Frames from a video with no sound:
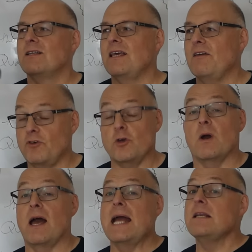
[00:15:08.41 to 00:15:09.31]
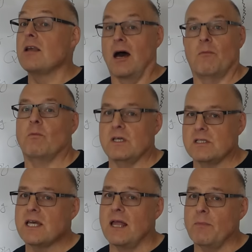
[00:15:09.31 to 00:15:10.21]
If you end up with
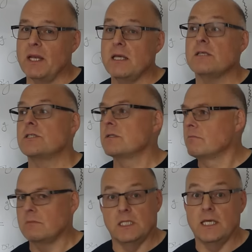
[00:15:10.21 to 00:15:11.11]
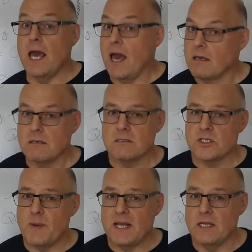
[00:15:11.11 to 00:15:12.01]
10 minutes, yeah,
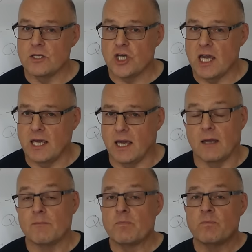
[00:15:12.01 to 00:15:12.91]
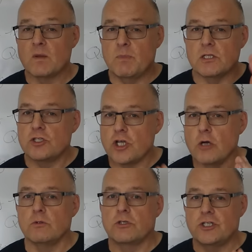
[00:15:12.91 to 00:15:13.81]
spend it checking. But
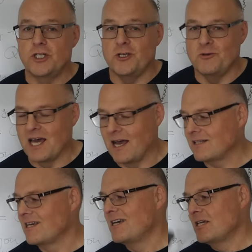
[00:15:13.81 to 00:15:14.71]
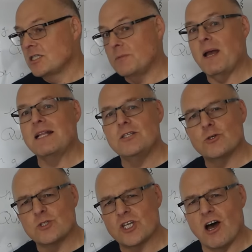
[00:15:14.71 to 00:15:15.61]
don't do that. Spend
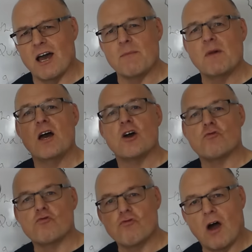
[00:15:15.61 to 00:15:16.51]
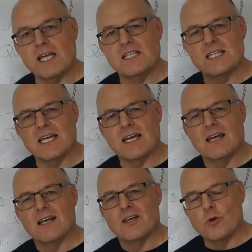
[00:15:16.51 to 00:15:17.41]
your time
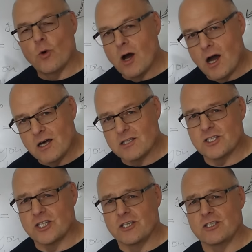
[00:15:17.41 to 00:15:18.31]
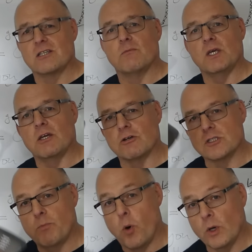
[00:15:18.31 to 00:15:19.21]
writing your answers because
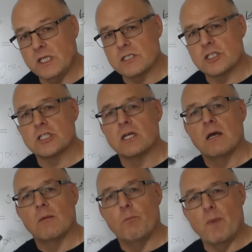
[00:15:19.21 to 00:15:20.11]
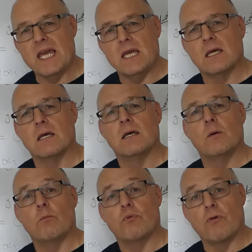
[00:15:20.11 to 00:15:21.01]
points make
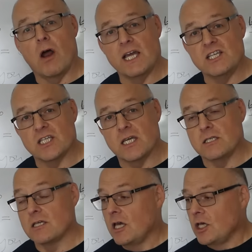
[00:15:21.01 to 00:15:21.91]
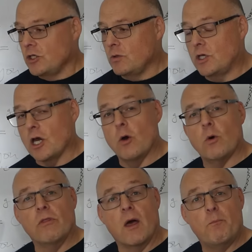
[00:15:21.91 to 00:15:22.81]
prizes. You go
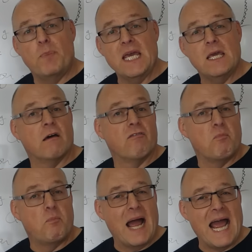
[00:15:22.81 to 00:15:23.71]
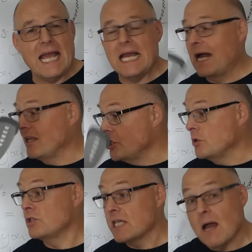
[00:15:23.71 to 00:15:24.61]
on the B of bang and you
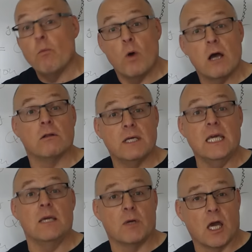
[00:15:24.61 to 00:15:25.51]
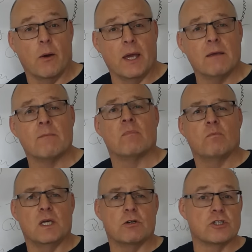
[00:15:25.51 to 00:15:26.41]
damn well keep going
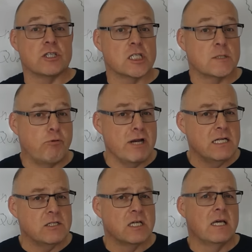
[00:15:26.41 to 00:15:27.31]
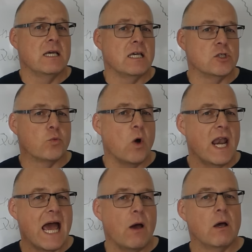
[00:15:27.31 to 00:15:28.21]
because the sprint is one
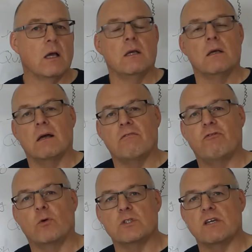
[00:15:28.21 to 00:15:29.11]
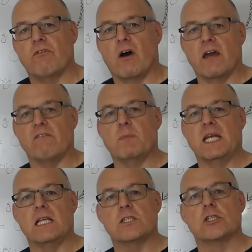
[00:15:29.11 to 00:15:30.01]
hour and 45
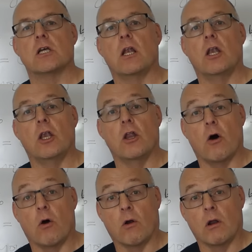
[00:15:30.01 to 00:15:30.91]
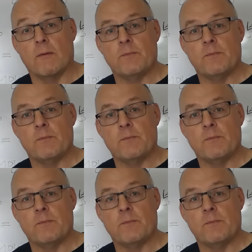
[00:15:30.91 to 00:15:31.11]
minutes long.